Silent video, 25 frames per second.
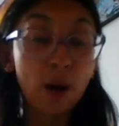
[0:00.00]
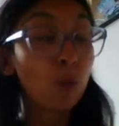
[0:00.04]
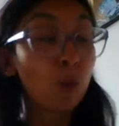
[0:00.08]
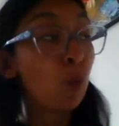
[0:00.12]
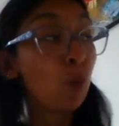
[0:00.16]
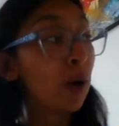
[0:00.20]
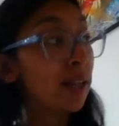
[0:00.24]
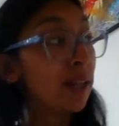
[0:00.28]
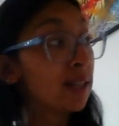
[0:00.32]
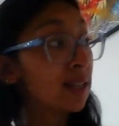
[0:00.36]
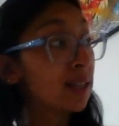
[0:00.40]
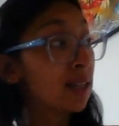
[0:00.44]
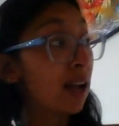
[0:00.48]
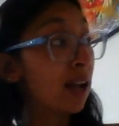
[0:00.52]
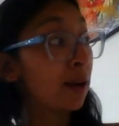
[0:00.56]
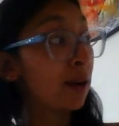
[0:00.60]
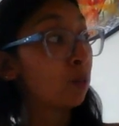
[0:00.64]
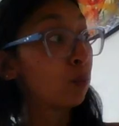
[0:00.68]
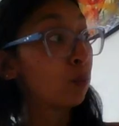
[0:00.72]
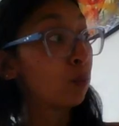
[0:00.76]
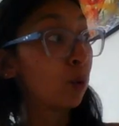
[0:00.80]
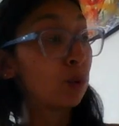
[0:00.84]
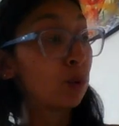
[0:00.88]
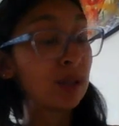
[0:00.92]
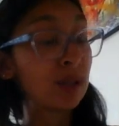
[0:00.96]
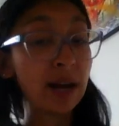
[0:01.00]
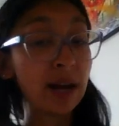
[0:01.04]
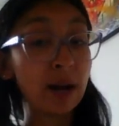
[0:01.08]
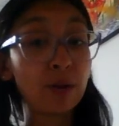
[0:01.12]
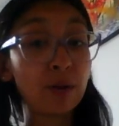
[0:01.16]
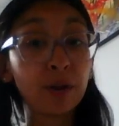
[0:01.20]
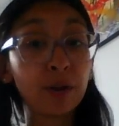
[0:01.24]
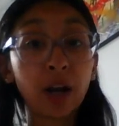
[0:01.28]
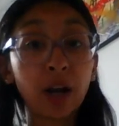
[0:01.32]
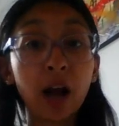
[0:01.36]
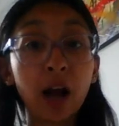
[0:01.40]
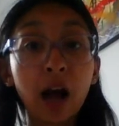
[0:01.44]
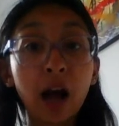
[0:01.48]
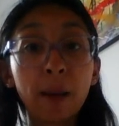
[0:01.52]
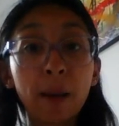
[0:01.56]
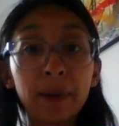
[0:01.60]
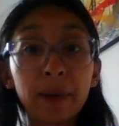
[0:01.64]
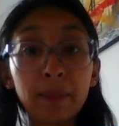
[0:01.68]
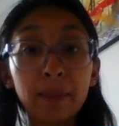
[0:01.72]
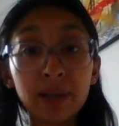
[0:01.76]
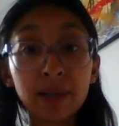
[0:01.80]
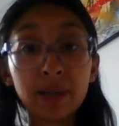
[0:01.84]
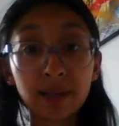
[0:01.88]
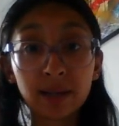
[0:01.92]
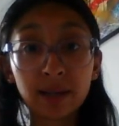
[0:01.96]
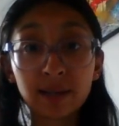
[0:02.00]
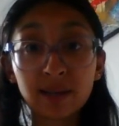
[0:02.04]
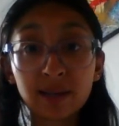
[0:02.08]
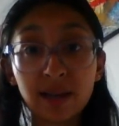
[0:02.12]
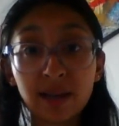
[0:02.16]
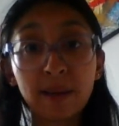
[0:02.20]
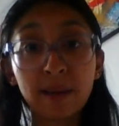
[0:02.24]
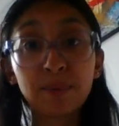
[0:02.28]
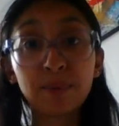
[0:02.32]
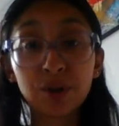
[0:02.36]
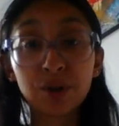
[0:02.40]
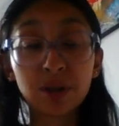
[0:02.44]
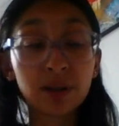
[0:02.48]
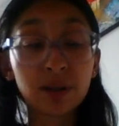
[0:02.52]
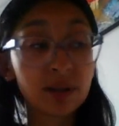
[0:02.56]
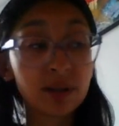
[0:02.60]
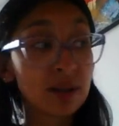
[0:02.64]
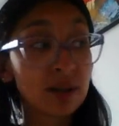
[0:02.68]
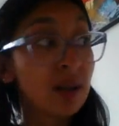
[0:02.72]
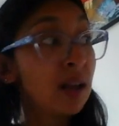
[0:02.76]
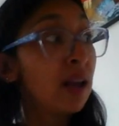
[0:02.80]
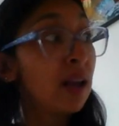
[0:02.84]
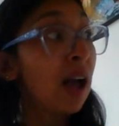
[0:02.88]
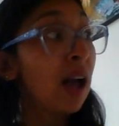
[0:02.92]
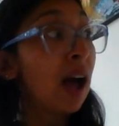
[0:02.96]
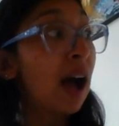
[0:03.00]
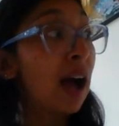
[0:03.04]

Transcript: once I wrote down the common misconceptions.